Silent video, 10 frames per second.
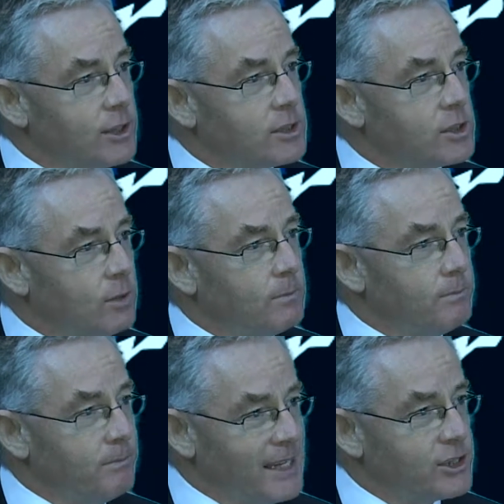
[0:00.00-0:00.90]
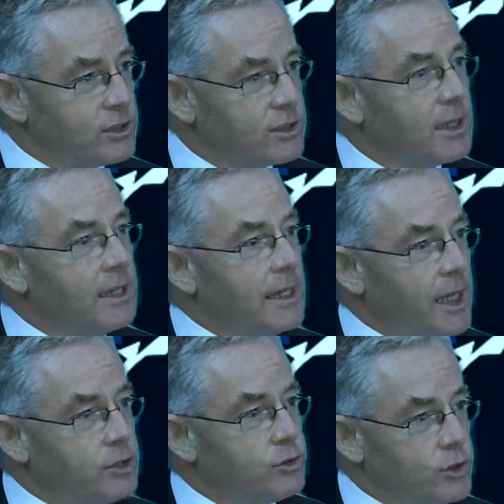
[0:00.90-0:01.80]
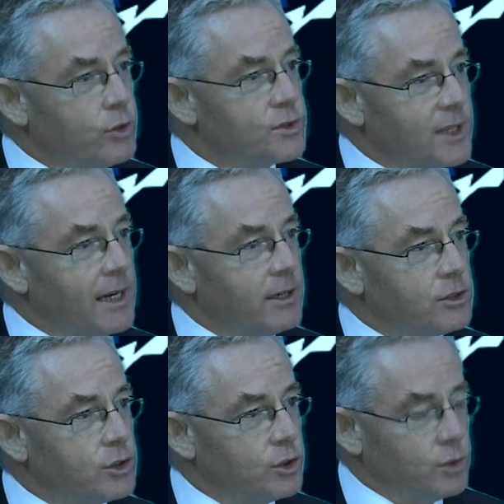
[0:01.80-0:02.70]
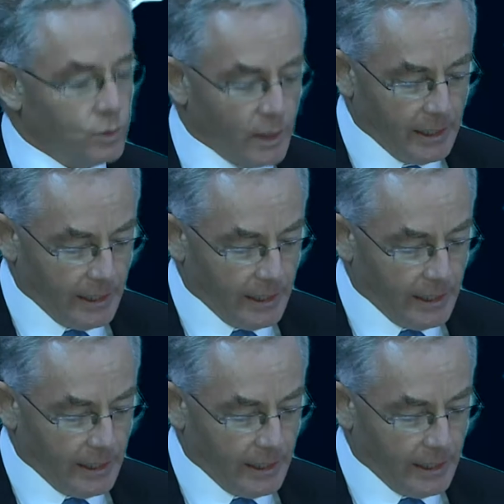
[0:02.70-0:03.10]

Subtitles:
and some measures introduced there to